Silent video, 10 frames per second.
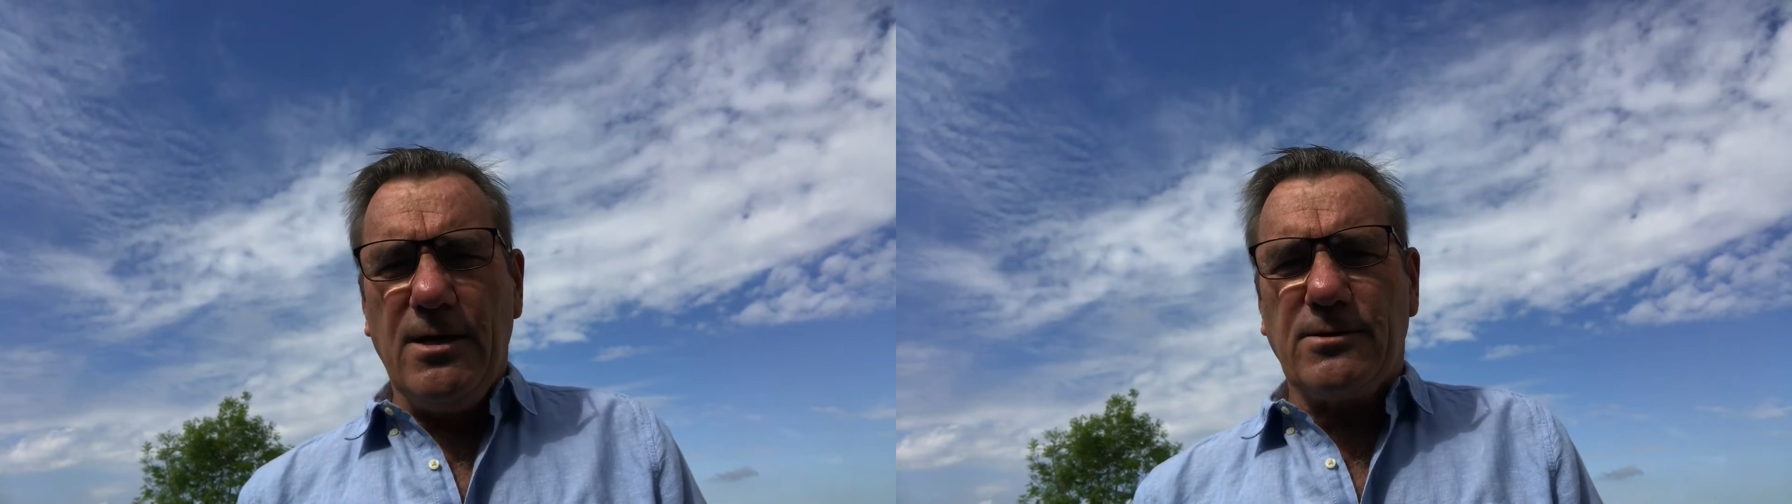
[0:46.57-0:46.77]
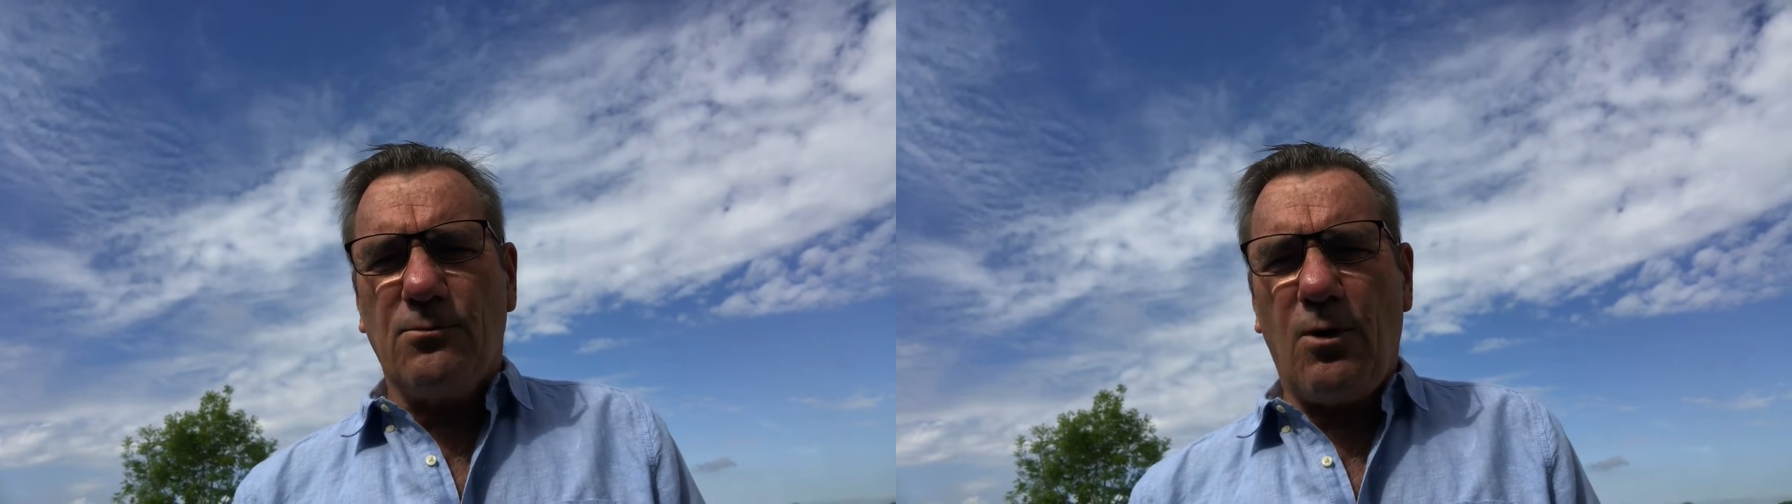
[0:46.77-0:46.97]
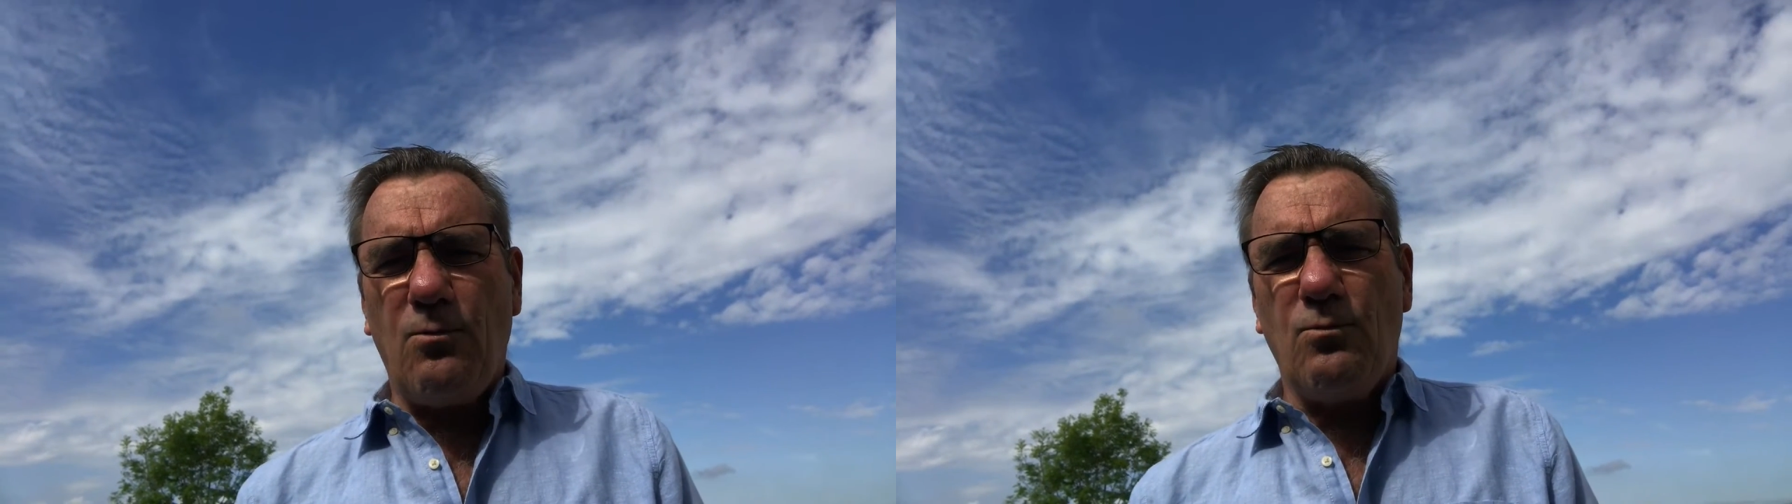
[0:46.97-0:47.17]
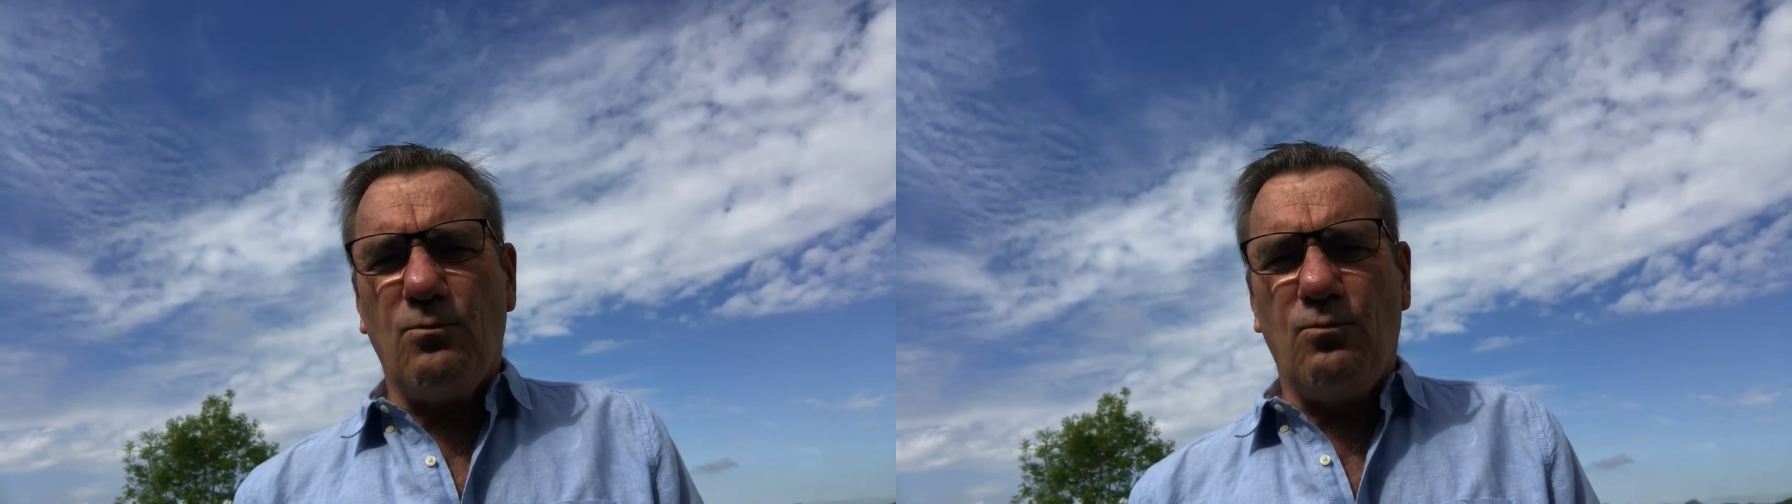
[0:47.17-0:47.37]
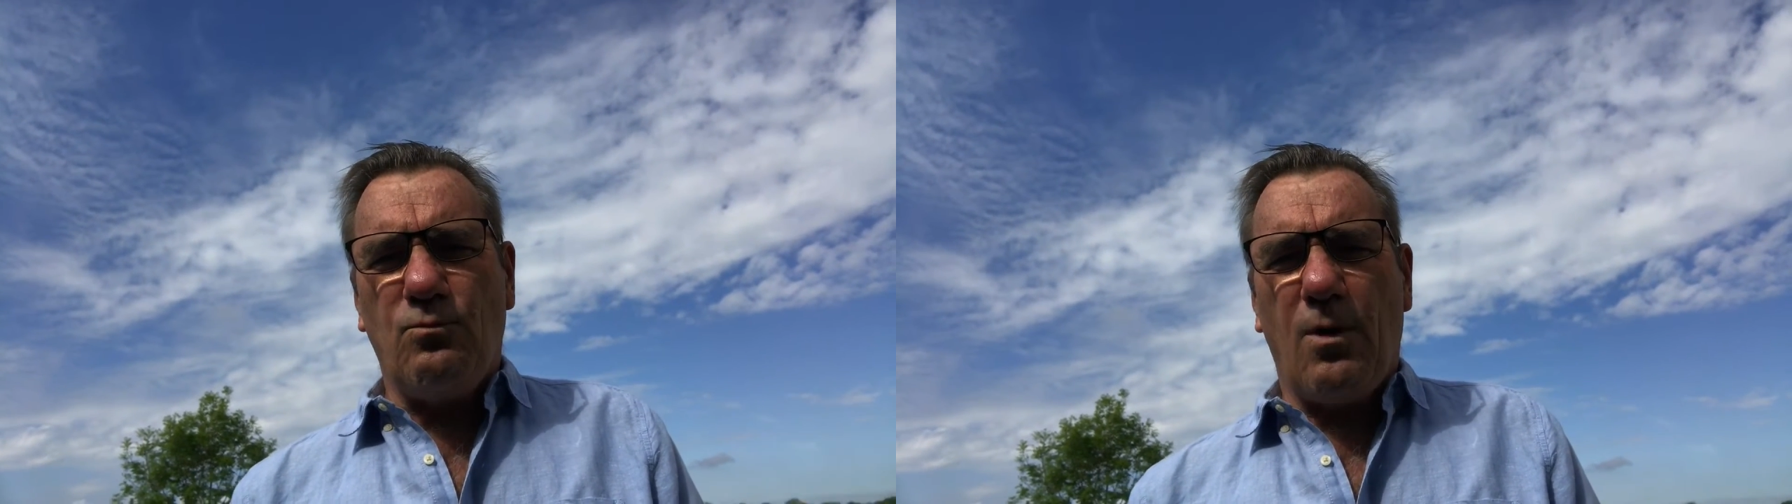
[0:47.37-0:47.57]
So what
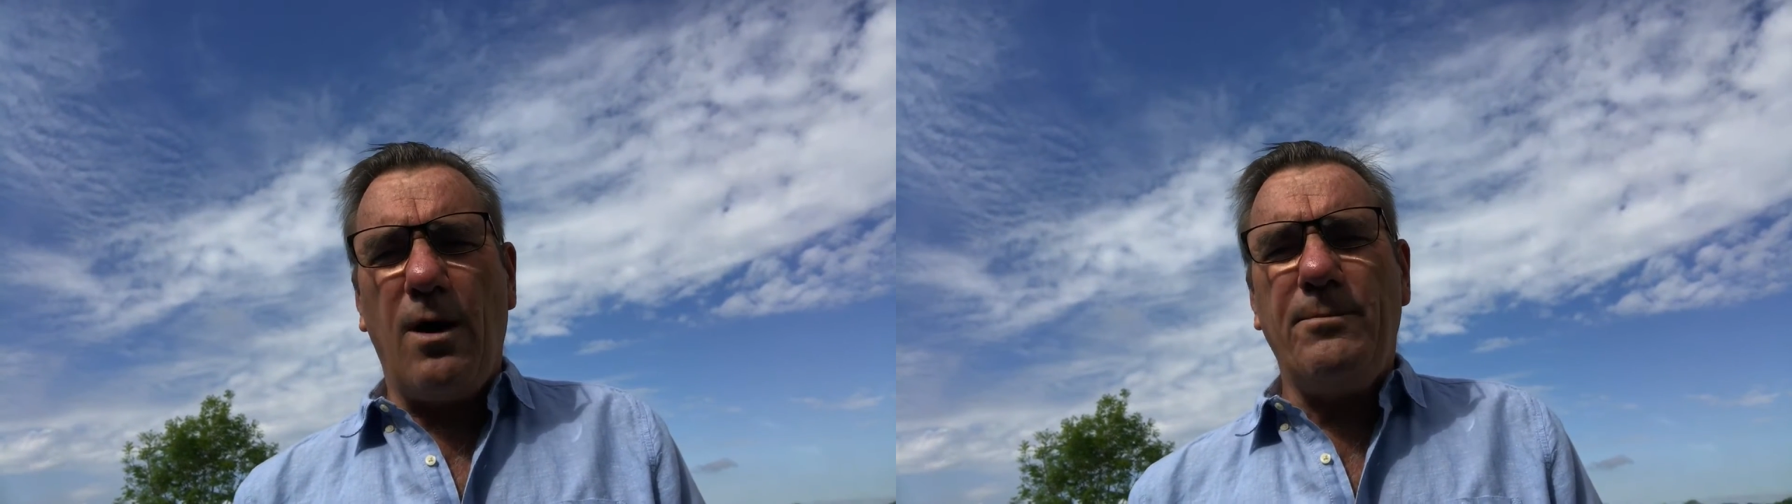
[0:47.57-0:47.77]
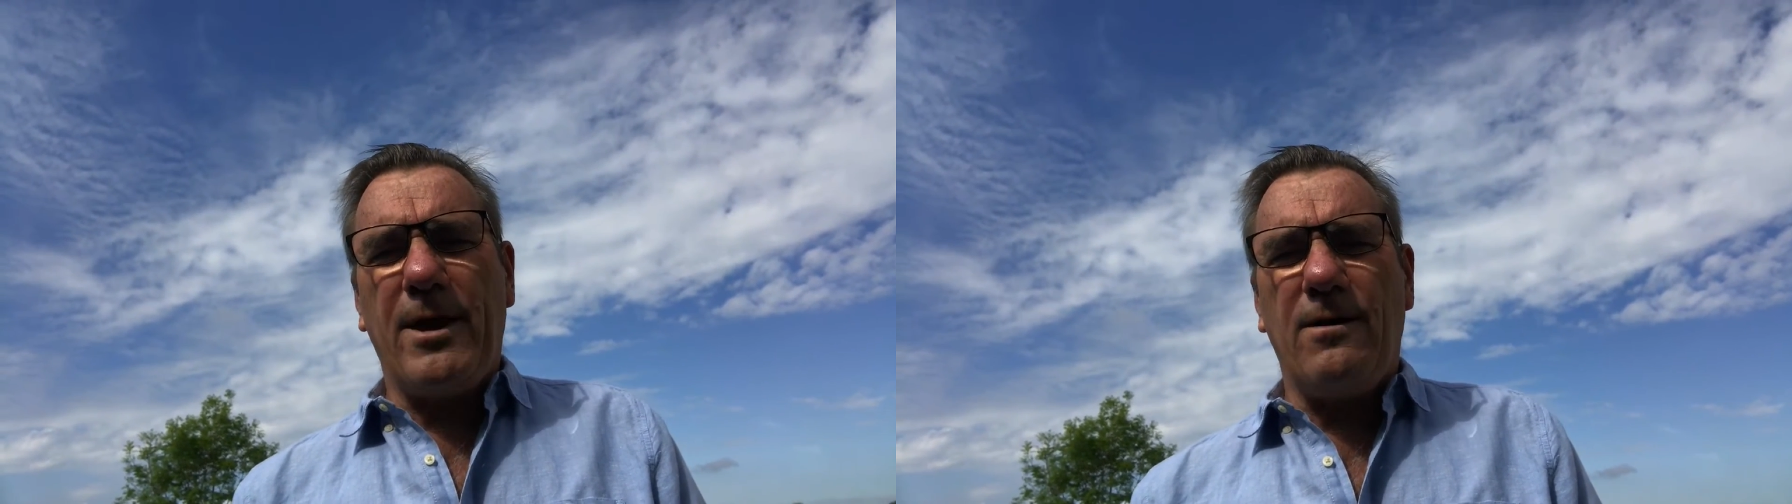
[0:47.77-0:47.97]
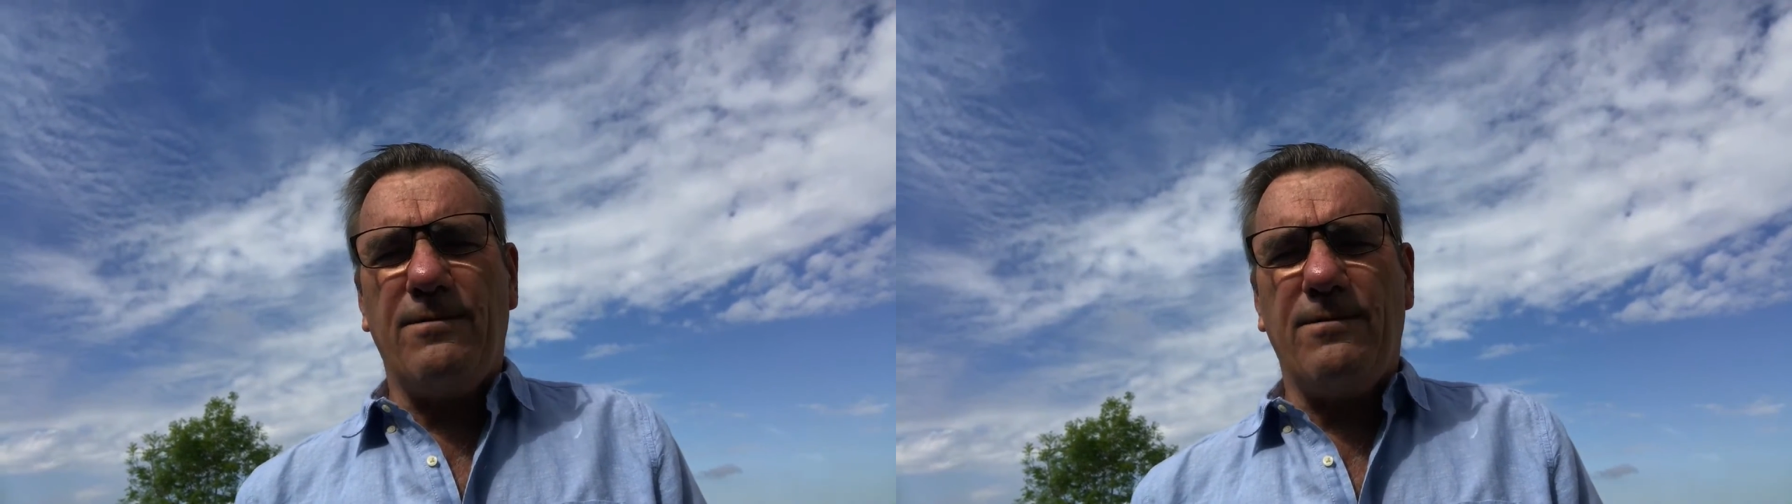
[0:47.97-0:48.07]
I'll be